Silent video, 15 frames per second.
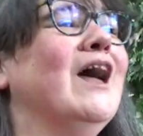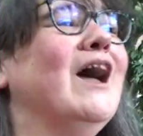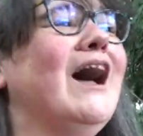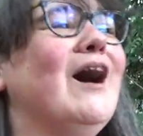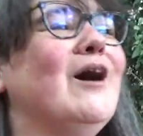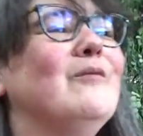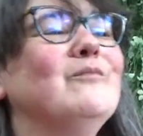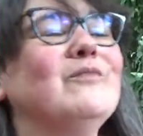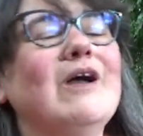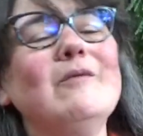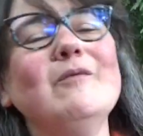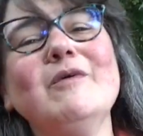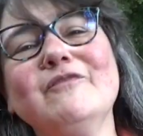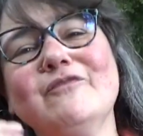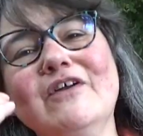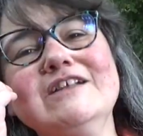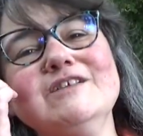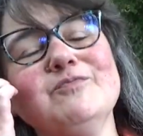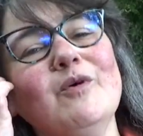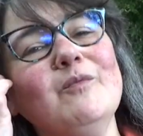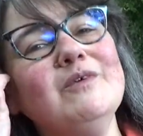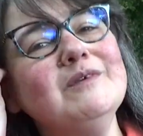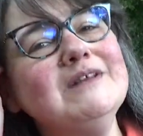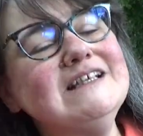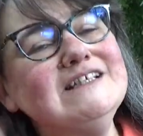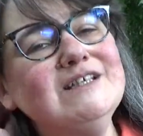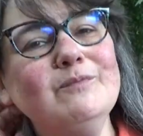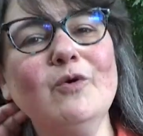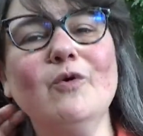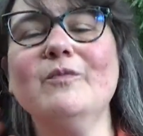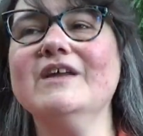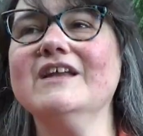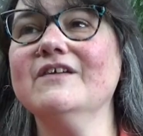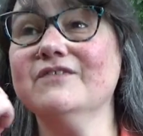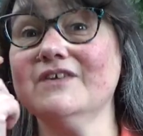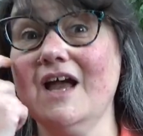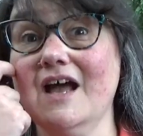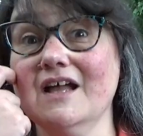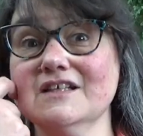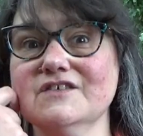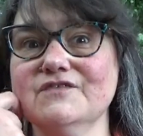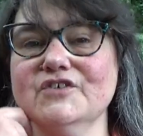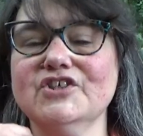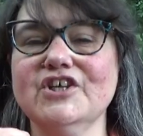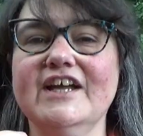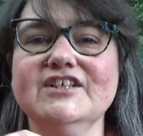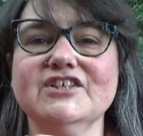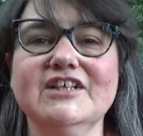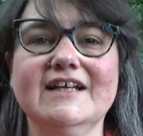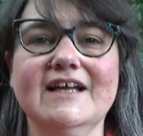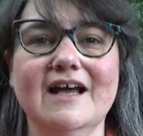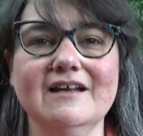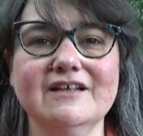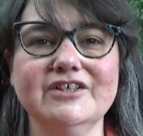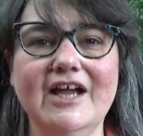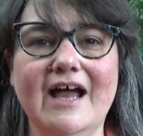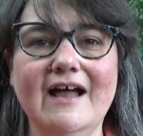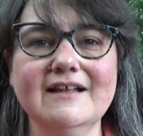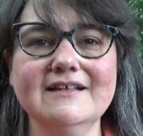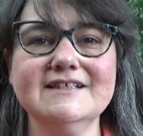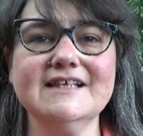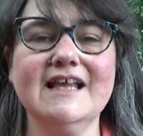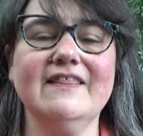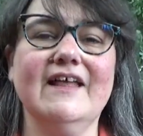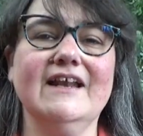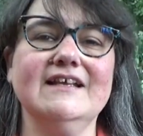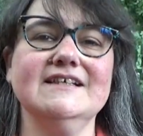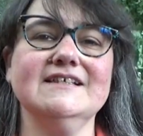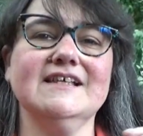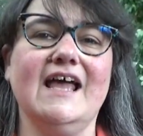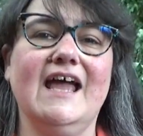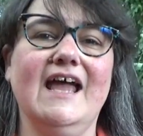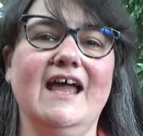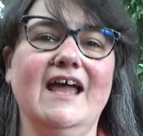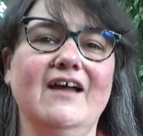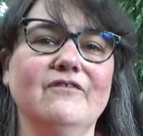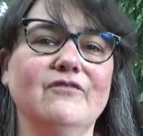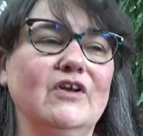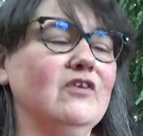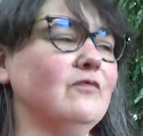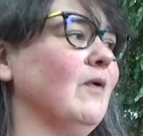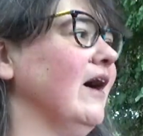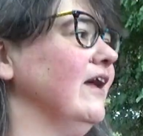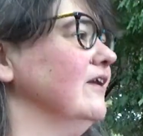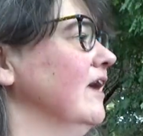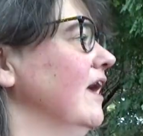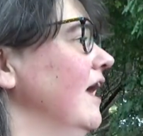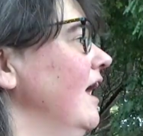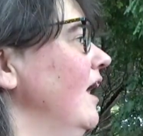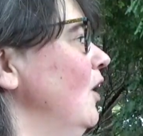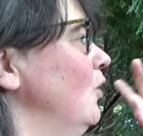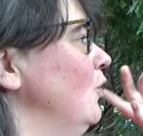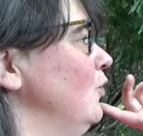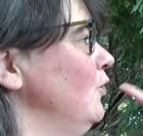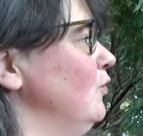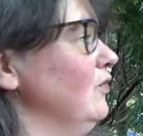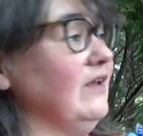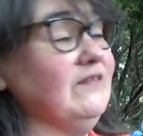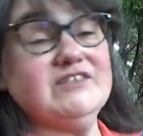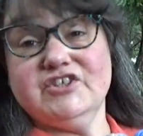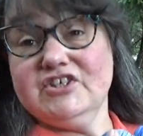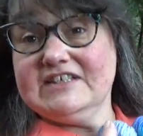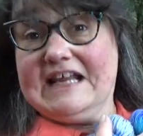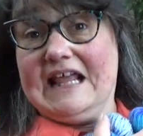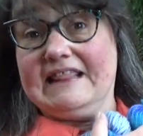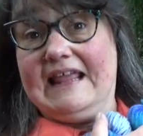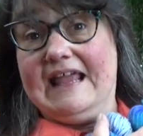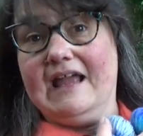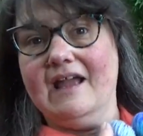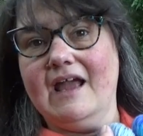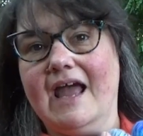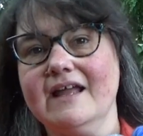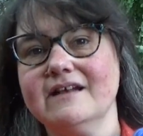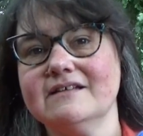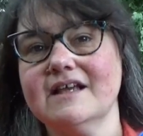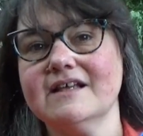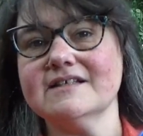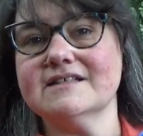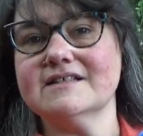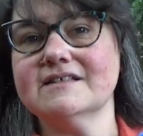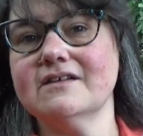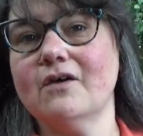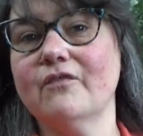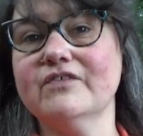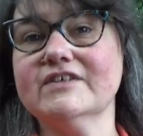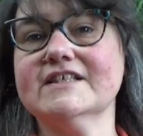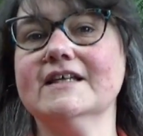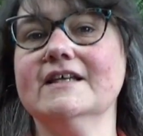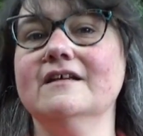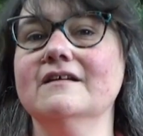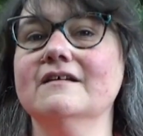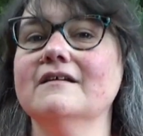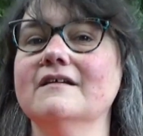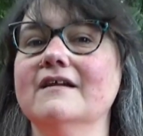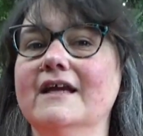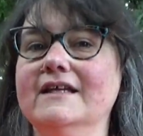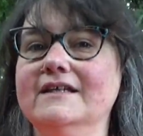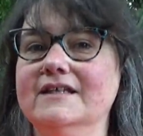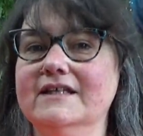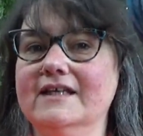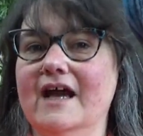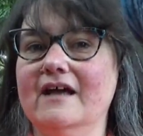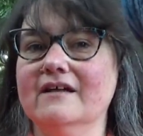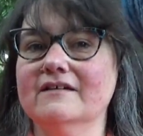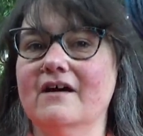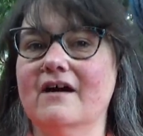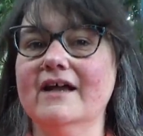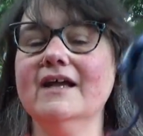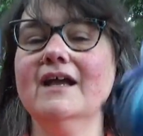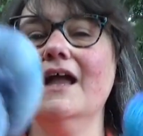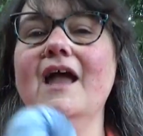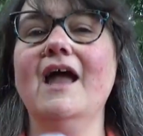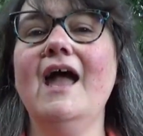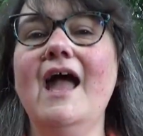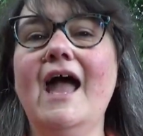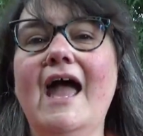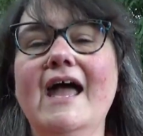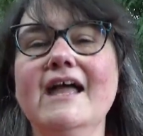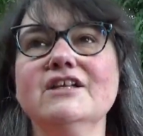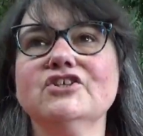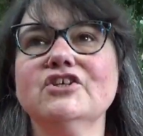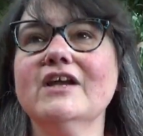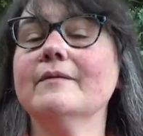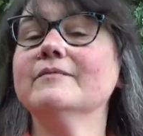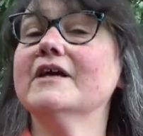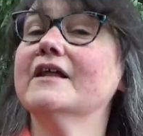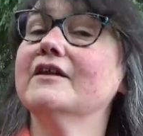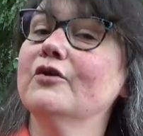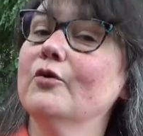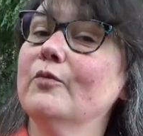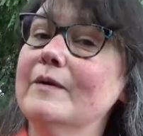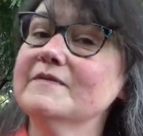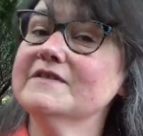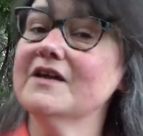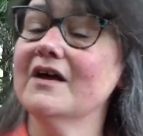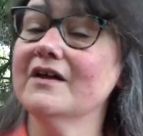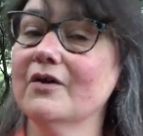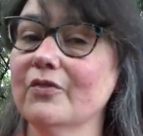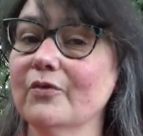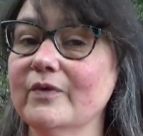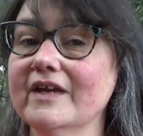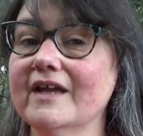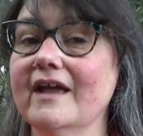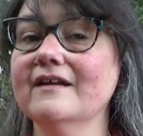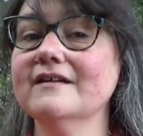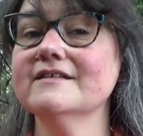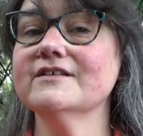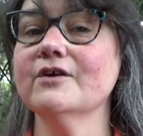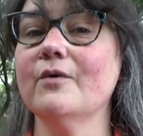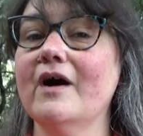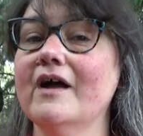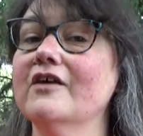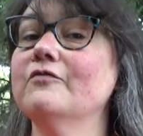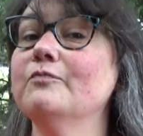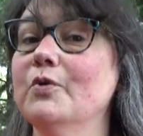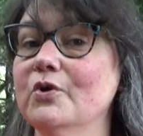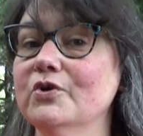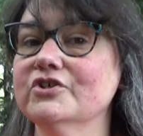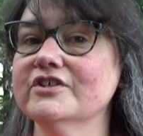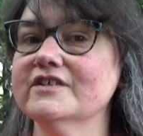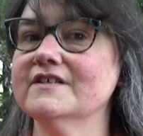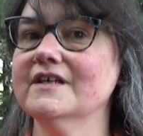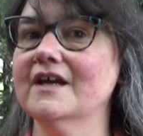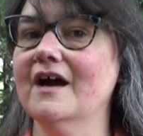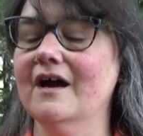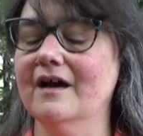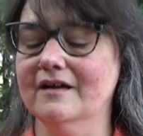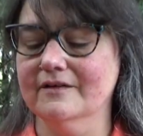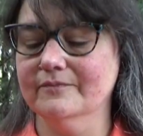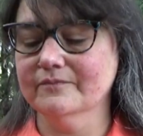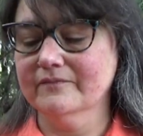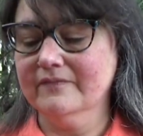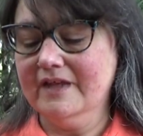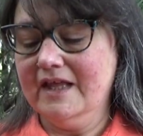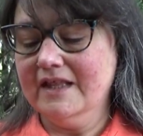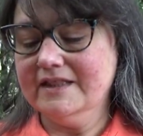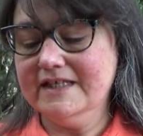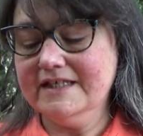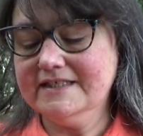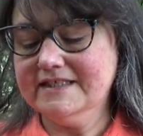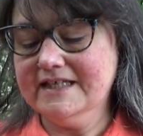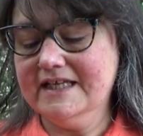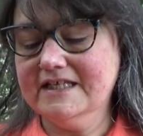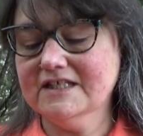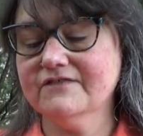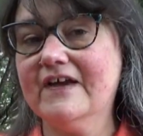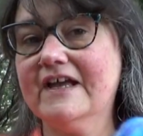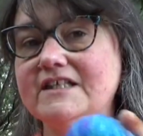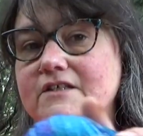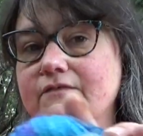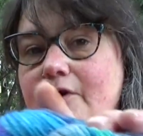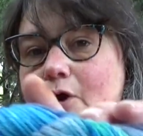A couple of my friends, Bronwyn and Lizzie, bought me gift cards for Changeling Coloured Yarns, and that is a friend of mine who lives just down there and does, obviously, indie yarn dyeing. And she updated her website on the weekend, so I have purchased yarn. This is Veins of